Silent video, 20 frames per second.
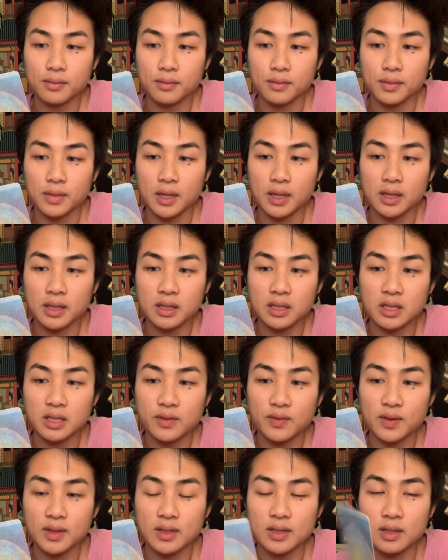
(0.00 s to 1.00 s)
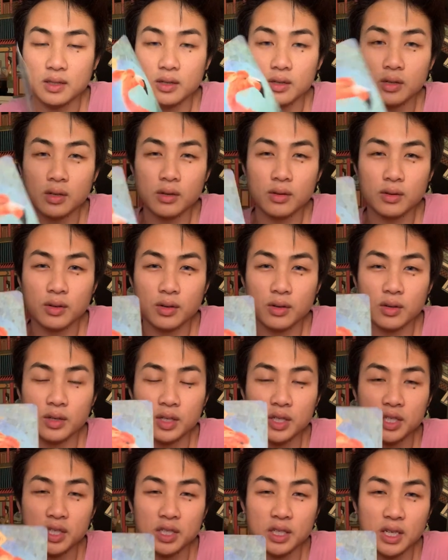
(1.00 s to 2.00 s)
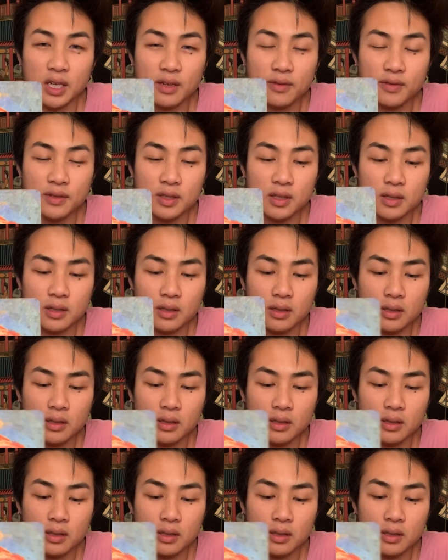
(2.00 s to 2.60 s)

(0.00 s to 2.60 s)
Yeah, it just feels that you're going through a shift.